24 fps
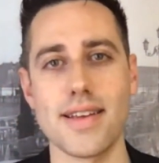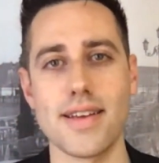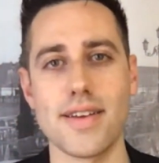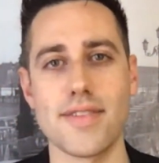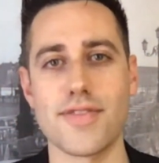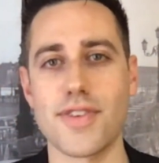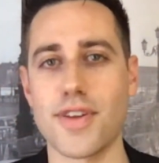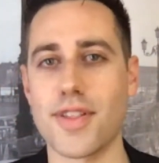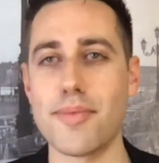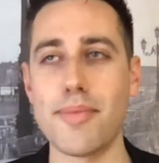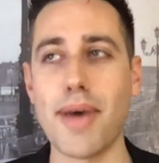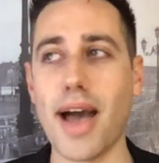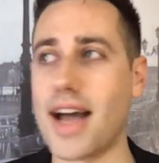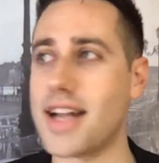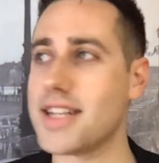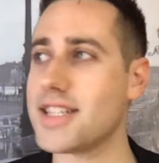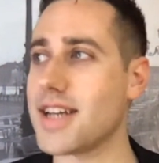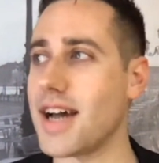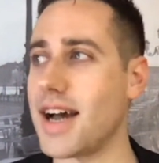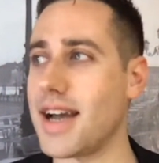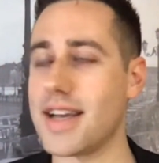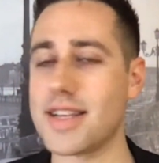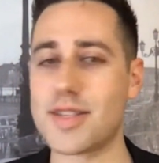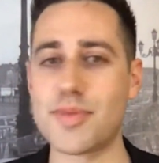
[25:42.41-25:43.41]
for the
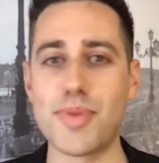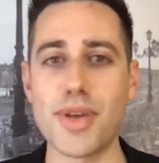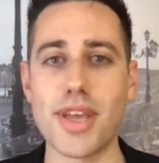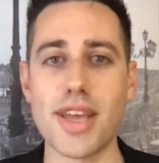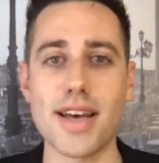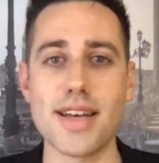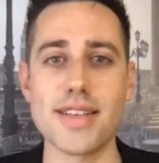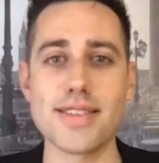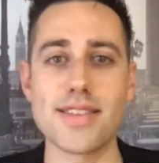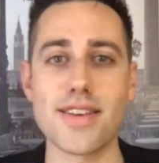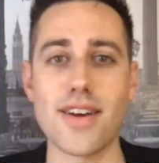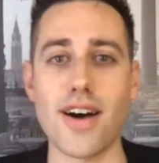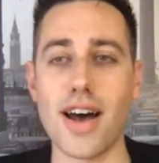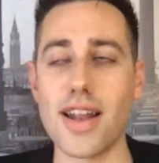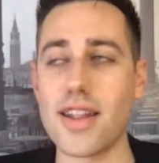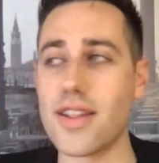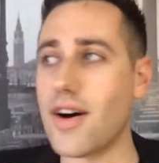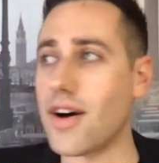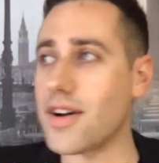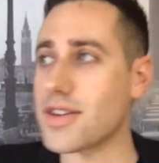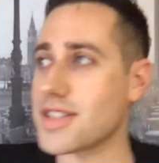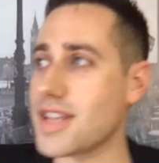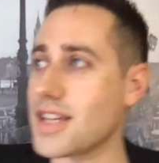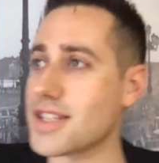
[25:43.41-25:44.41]
Magi, it's because God
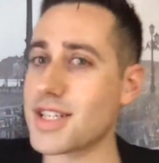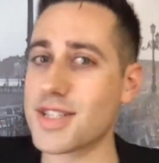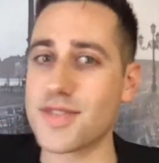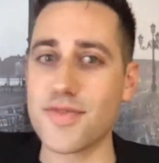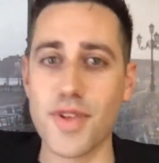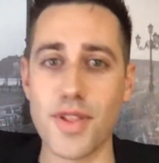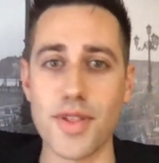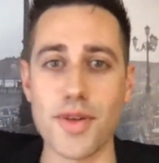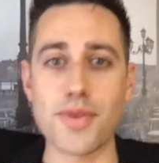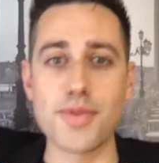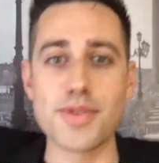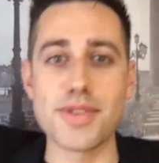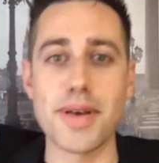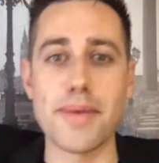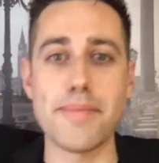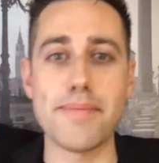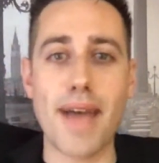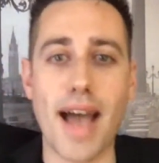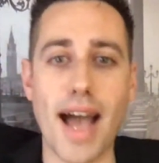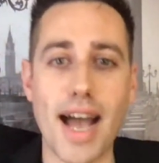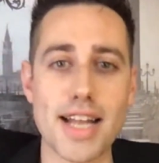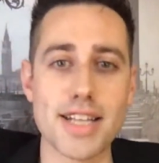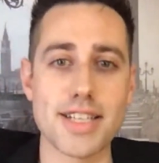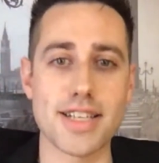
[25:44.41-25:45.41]
longs not just for those
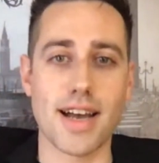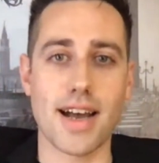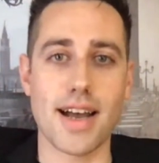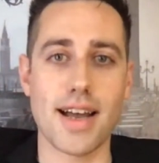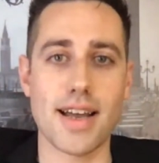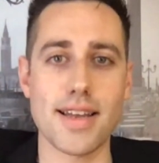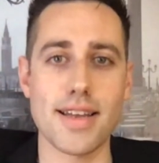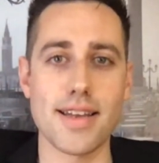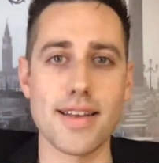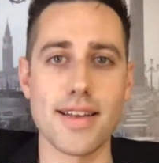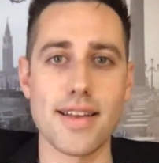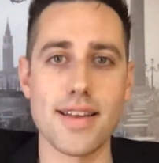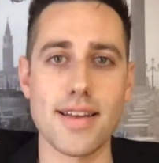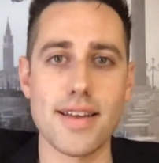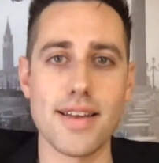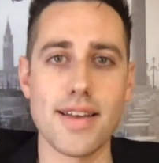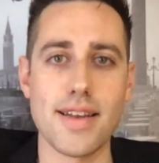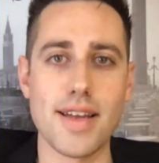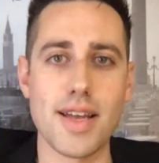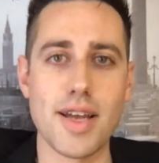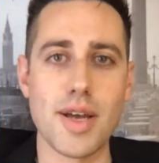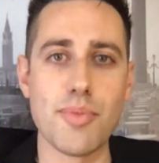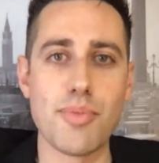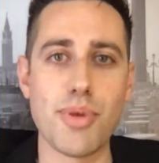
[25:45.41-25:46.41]
Magi,
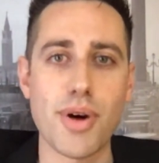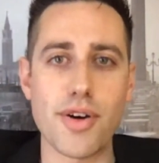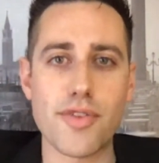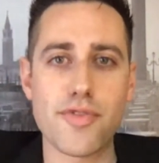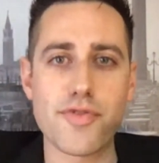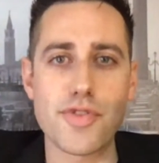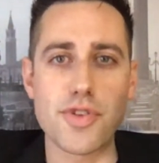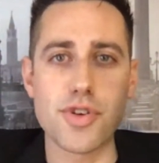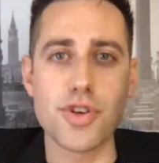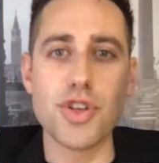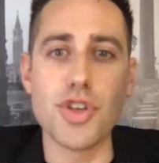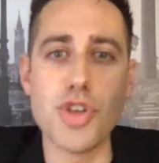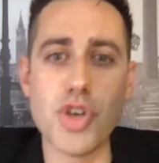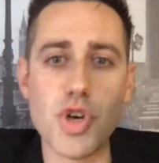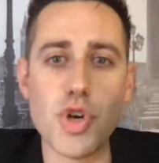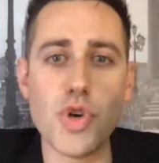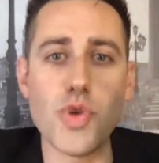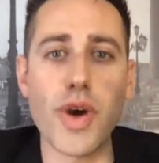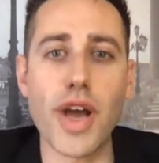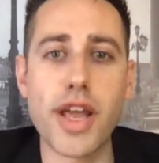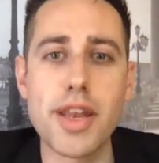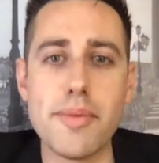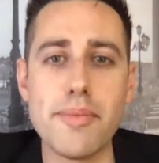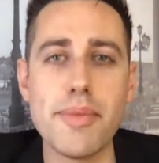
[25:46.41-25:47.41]
but for you
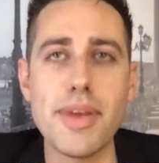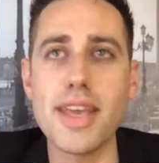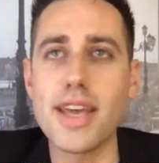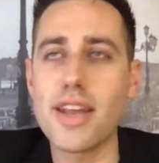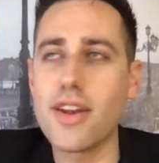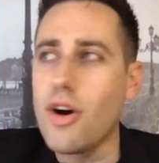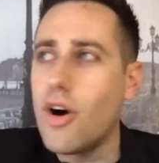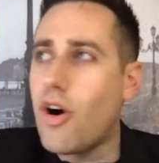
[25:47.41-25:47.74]
and me and